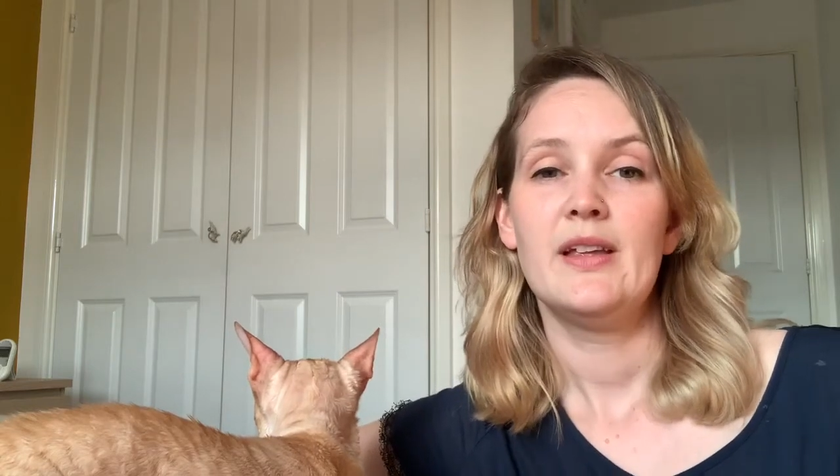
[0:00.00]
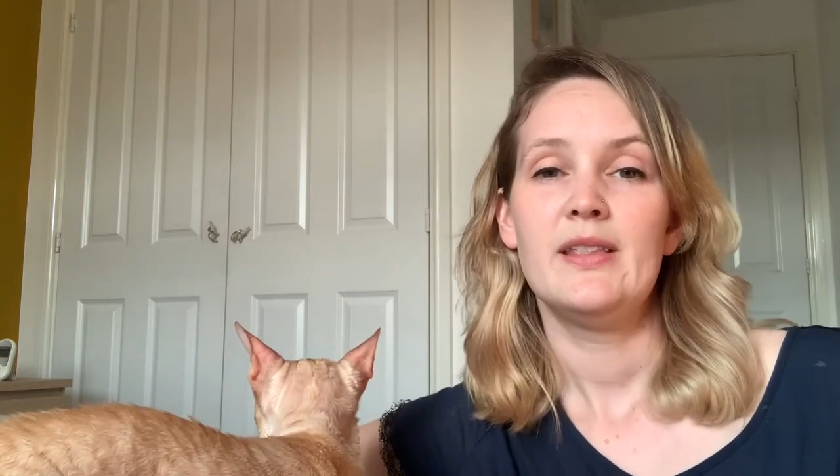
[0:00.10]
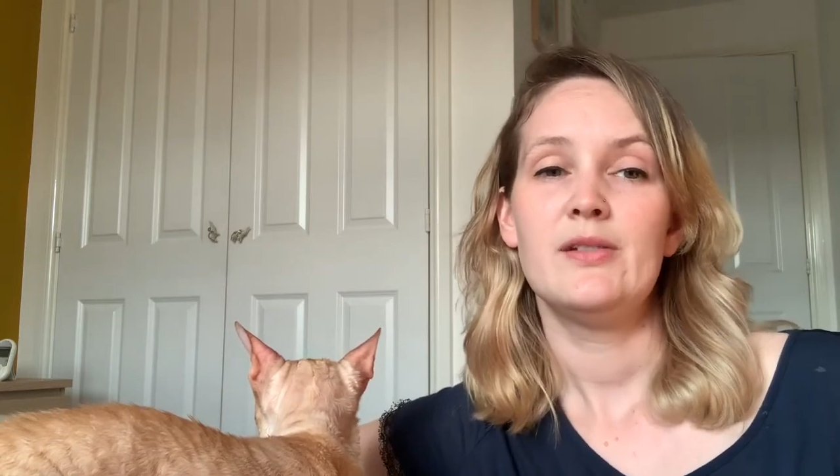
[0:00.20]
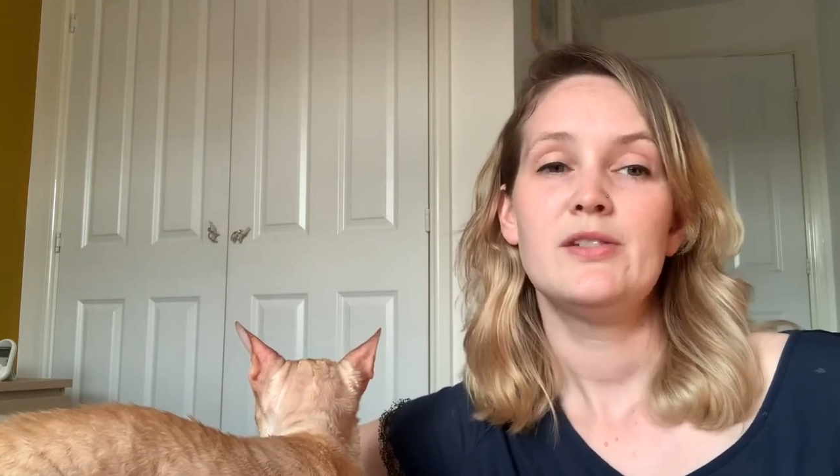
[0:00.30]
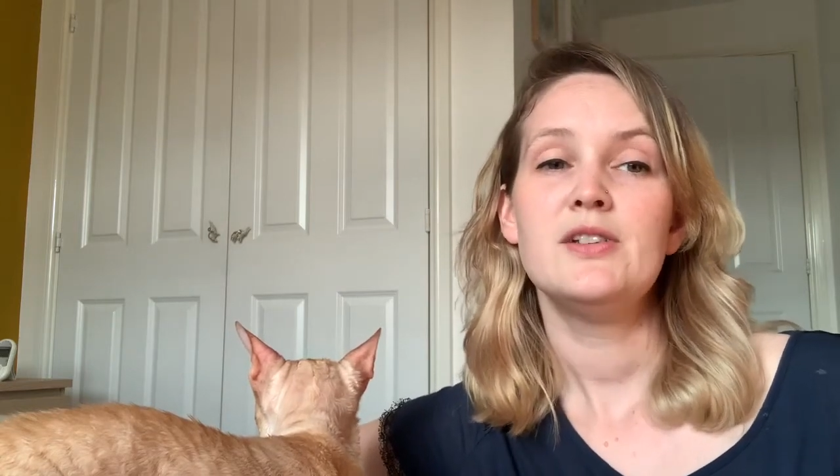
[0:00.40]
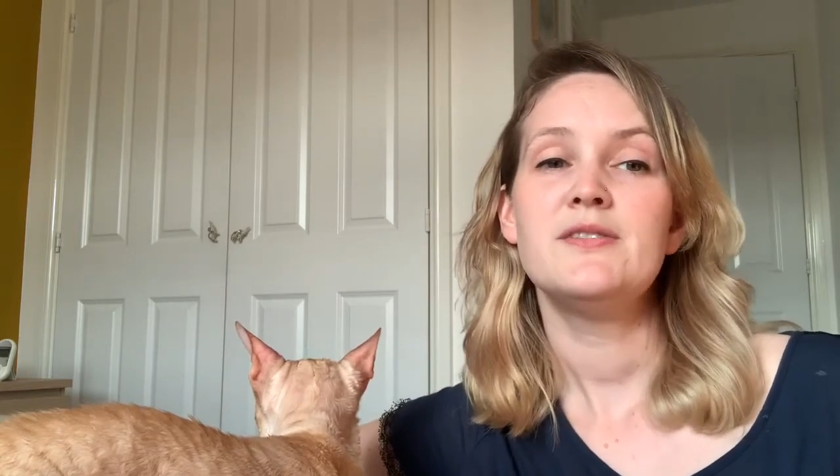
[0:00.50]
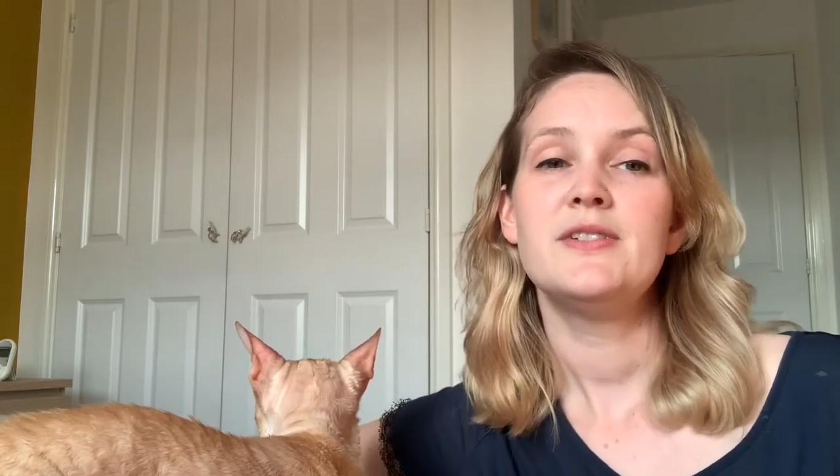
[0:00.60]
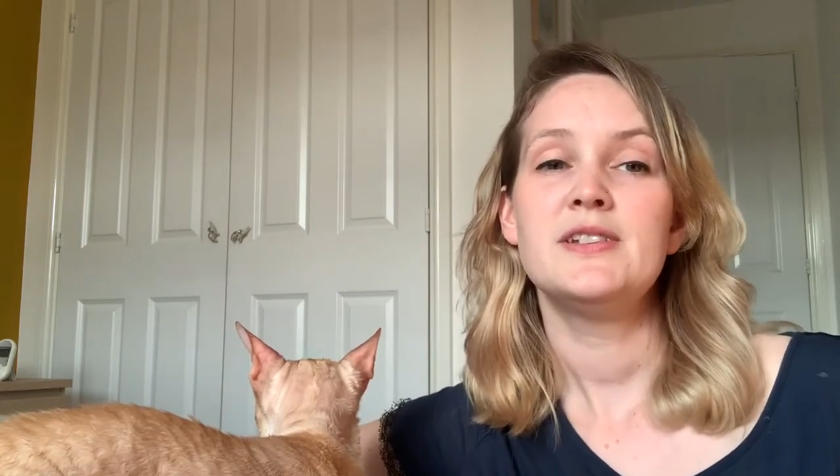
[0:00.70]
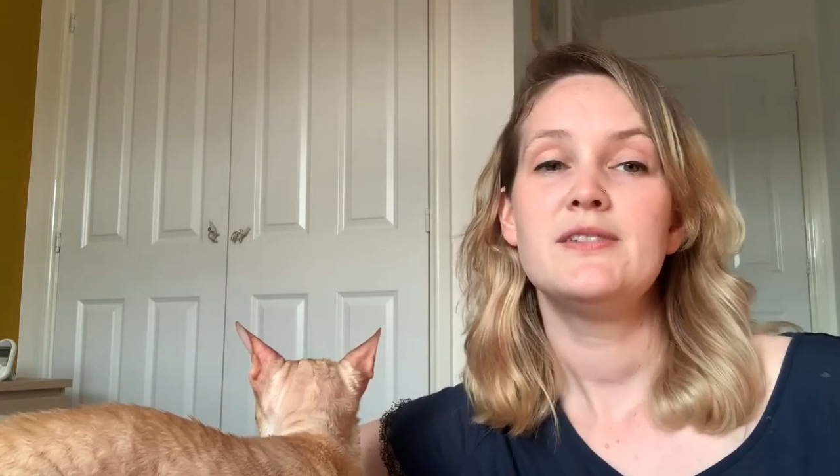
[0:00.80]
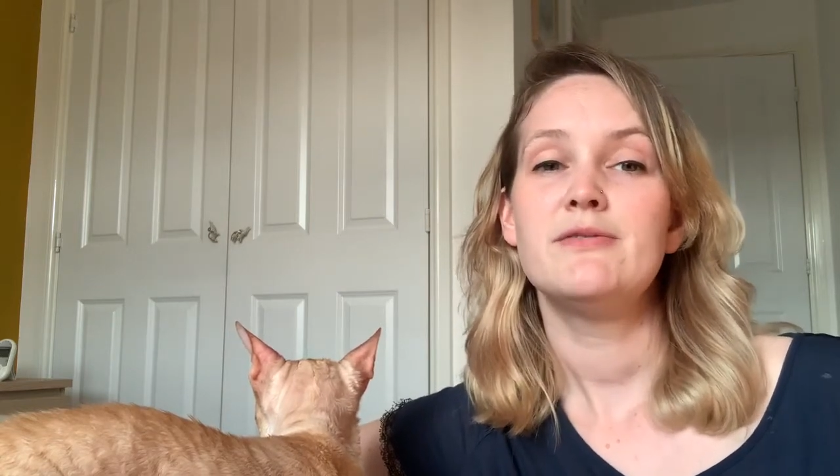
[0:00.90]
There is no
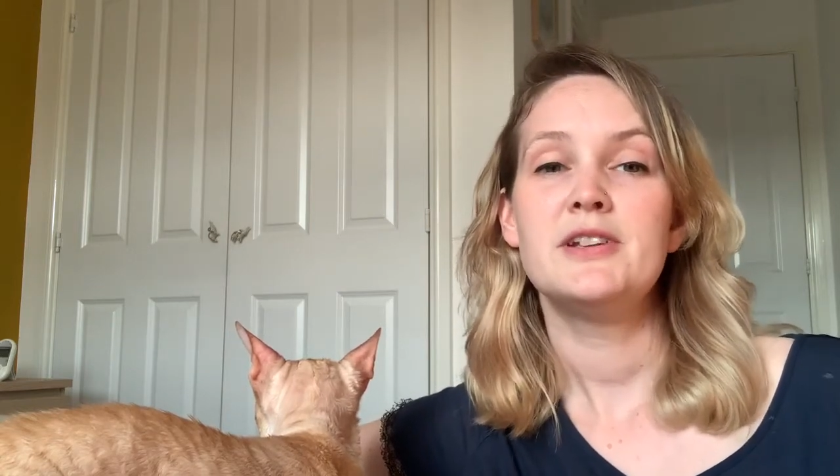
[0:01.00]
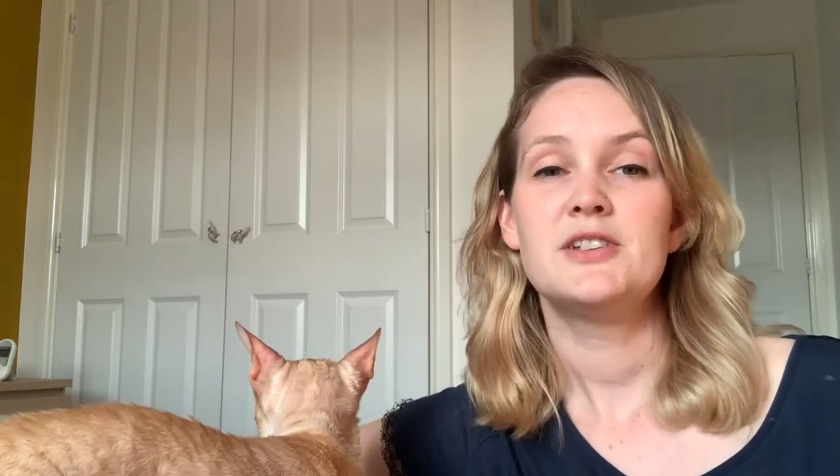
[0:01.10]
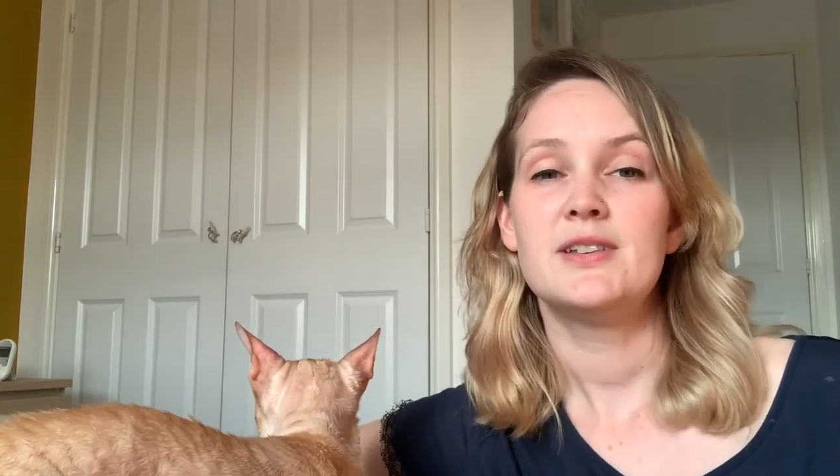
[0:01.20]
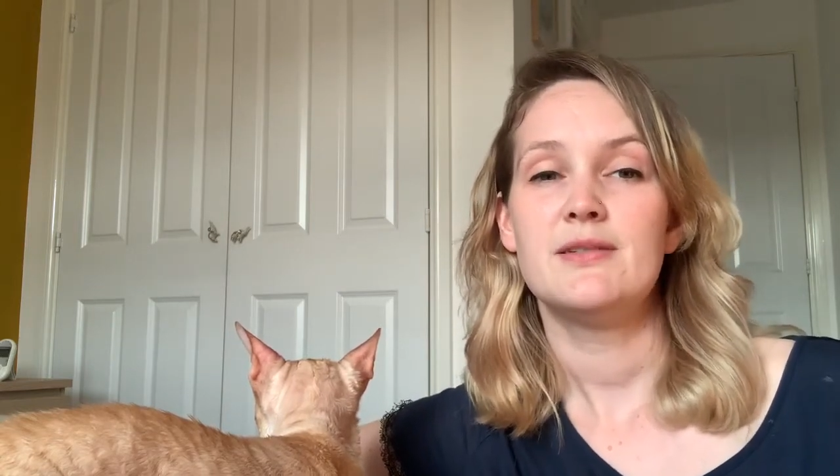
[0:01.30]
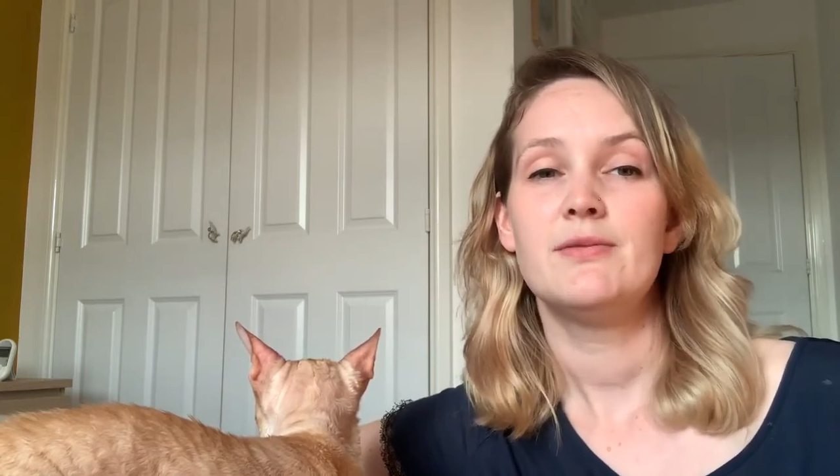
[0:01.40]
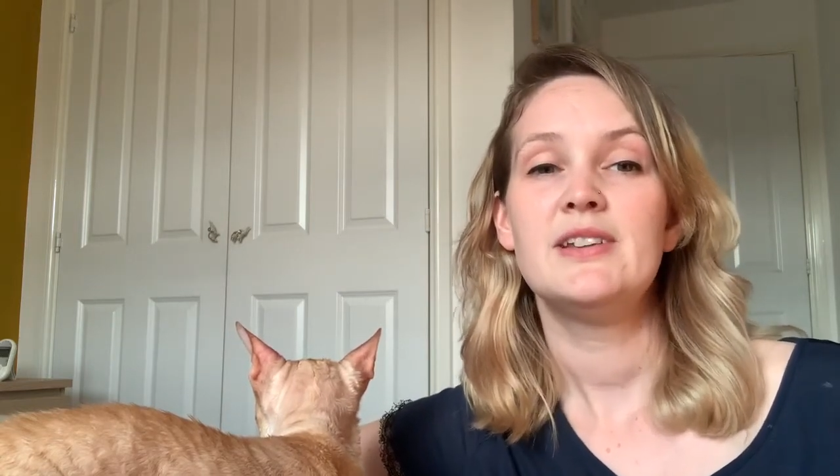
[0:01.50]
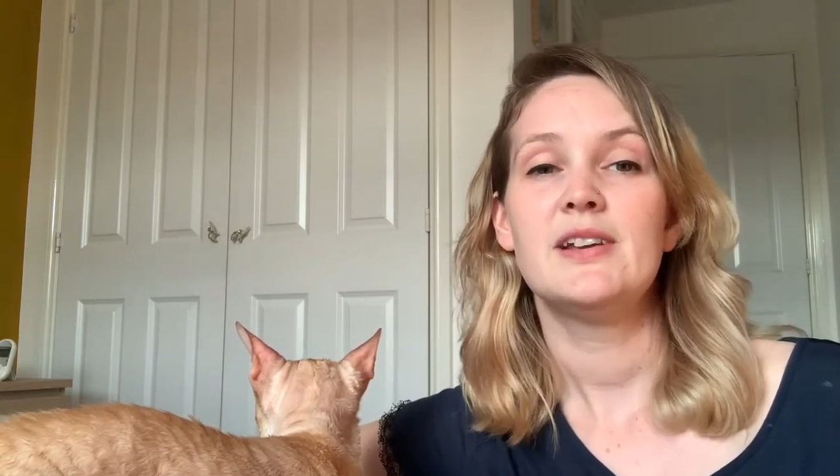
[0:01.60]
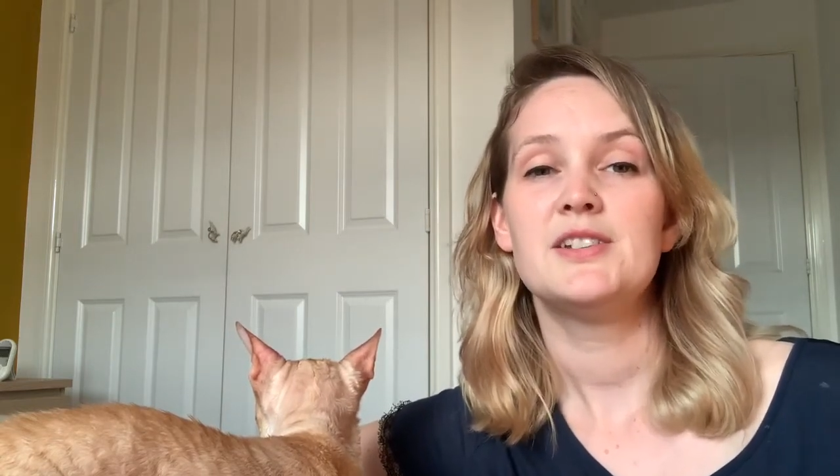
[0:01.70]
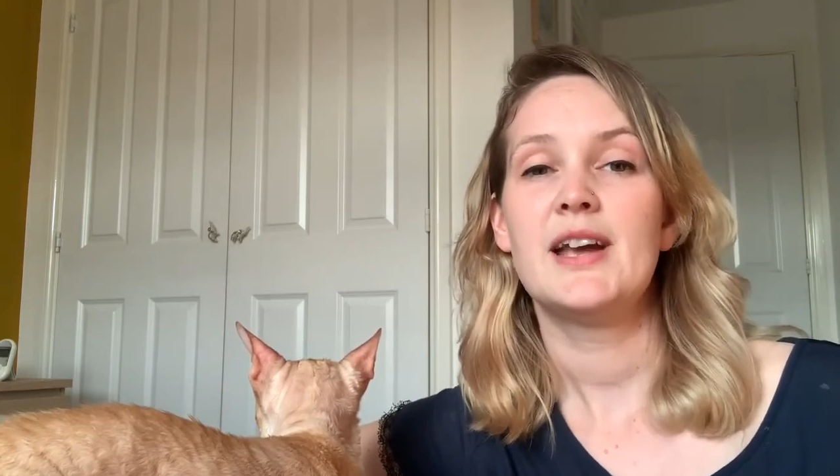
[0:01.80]
definitive research